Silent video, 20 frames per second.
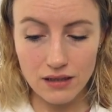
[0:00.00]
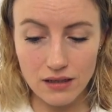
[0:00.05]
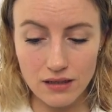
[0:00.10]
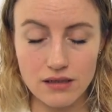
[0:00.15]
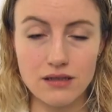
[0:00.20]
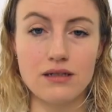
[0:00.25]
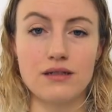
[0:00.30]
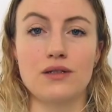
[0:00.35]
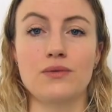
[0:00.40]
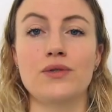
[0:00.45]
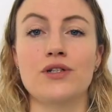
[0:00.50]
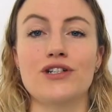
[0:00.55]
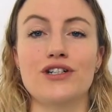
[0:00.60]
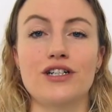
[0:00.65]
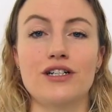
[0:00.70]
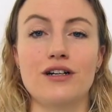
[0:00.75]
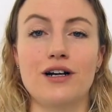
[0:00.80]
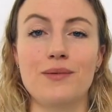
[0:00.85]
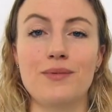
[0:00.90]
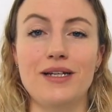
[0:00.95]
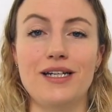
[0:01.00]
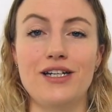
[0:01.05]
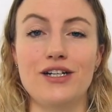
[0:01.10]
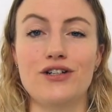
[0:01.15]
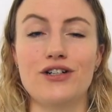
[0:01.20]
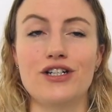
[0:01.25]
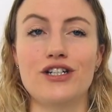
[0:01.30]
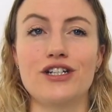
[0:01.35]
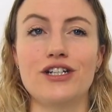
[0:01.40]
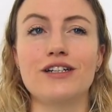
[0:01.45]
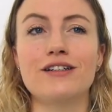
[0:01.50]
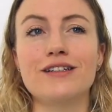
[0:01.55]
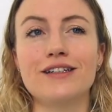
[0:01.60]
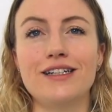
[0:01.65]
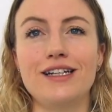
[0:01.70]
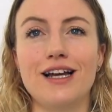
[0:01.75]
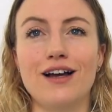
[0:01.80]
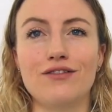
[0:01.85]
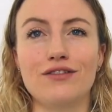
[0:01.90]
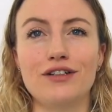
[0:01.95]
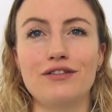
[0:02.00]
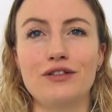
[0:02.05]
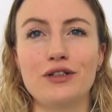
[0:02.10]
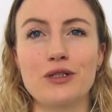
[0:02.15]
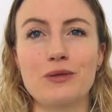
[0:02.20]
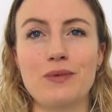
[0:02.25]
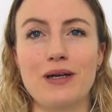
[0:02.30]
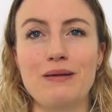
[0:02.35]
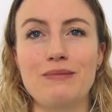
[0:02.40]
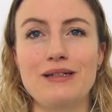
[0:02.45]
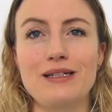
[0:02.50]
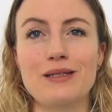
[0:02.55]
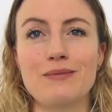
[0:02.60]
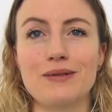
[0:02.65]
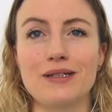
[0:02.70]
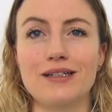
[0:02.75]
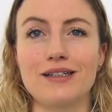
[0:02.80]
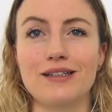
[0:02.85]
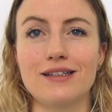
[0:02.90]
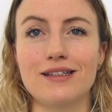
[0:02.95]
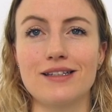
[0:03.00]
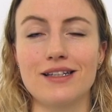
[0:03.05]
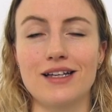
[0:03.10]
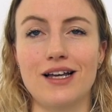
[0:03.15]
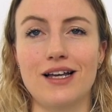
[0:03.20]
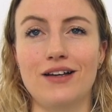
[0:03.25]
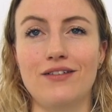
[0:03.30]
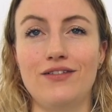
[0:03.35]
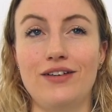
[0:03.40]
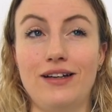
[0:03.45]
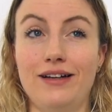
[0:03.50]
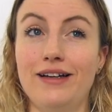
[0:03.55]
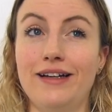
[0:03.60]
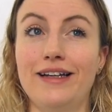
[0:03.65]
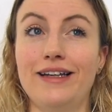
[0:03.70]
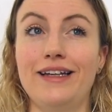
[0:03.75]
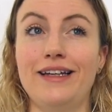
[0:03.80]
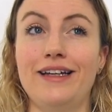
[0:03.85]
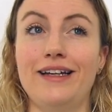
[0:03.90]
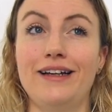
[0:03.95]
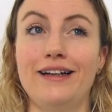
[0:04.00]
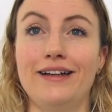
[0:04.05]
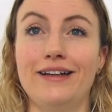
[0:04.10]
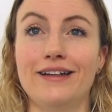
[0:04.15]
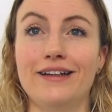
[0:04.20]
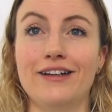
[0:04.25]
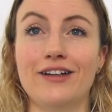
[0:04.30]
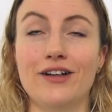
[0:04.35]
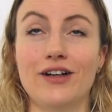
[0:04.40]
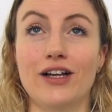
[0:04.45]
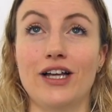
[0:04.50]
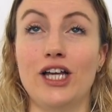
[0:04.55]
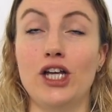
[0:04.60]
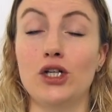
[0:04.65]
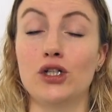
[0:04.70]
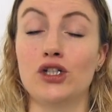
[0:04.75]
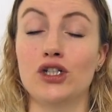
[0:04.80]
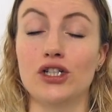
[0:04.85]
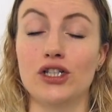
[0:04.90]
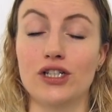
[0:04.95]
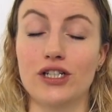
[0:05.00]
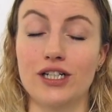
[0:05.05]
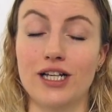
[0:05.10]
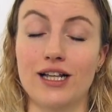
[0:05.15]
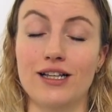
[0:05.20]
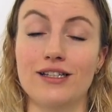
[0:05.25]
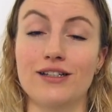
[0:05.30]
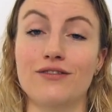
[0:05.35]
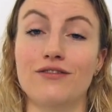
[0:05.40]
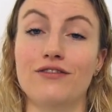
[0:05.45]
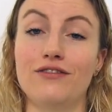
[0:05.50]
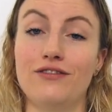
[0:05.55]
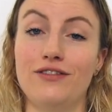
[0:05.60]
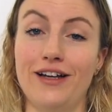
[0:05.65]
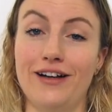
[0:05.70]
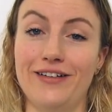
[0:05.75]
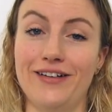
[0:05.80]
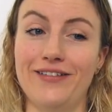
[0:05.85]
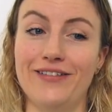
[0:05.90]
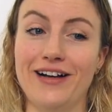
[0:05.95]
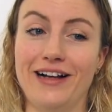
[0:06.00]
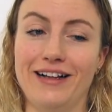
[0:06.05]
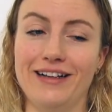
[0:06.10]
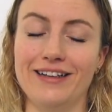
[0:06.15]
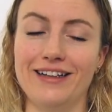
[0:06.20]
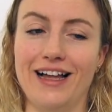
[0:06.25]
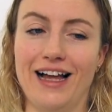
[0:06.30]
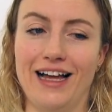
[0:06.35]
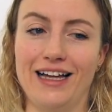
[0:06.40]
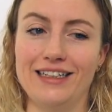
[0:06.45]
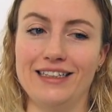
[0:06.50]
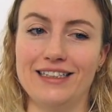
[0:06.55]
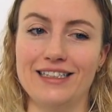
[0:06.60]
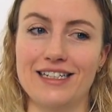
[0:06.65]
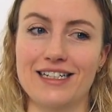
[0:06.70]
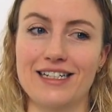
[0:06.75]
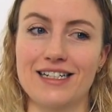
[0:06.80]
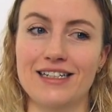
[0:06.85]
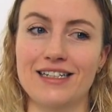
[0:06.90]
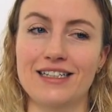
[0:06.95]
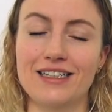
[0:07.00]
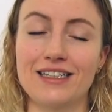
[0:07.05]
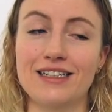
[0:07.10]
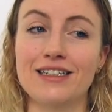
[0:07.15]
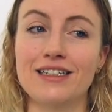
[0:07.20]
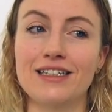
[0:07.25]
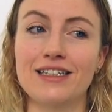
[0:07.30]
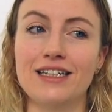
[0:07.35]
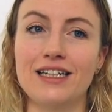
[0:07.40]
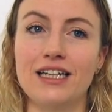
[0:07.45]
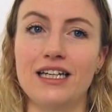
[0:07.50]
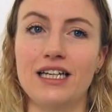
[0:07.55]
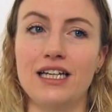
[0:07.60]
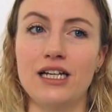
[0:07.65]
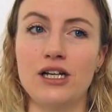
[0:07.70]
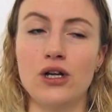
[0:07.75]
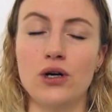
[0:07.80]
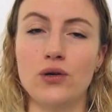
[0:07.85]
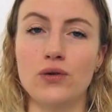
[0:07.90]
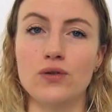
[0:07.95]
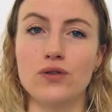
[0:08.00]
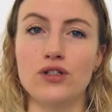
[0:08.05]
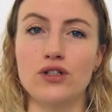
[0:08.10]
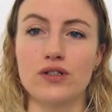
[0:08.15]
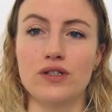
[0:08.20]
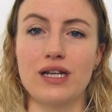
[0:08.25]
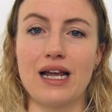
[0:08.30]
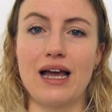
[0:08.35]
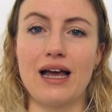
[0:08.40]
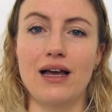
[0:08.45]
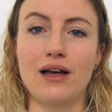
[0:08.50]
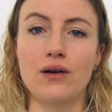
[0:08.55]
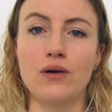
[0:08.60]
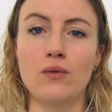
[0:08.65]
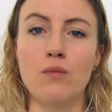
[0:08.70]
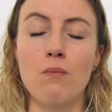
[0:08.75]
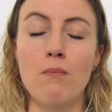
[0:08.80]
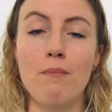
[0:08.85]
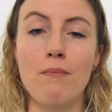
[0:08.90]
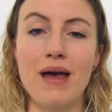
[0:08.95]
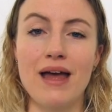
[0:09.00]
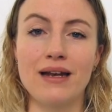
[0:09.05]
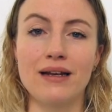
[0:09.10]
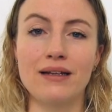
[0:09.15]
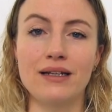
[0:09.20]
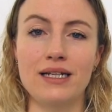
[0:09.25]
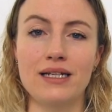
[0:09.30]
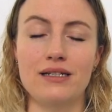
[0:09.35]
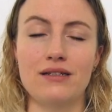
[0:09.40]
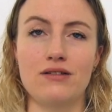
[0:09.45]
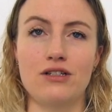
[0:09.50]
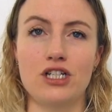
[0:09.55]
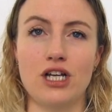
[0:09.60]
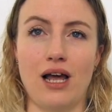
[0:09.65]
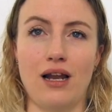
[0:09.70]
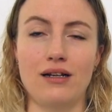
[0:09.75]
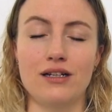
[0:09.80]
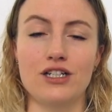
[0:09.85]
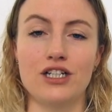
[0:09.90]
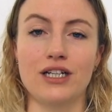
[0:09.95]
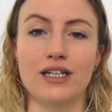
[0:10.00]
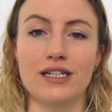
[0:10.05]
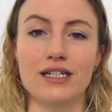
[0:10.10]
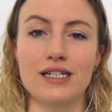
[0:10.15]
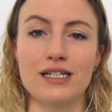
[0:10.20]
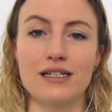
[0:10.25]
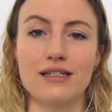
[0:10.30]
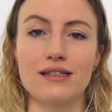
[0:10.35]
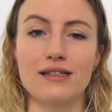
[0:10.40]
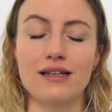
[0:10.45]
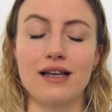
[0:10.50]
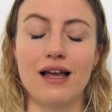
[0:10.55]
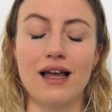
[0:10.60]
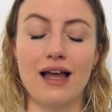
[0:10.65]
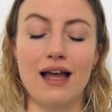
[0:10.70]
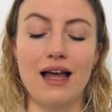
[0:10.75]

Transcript: sometimes I wonder, did our paediatrician, did he have reflux babies? Because I feel like he understands it very well, and he knows just how mentally challenging it is.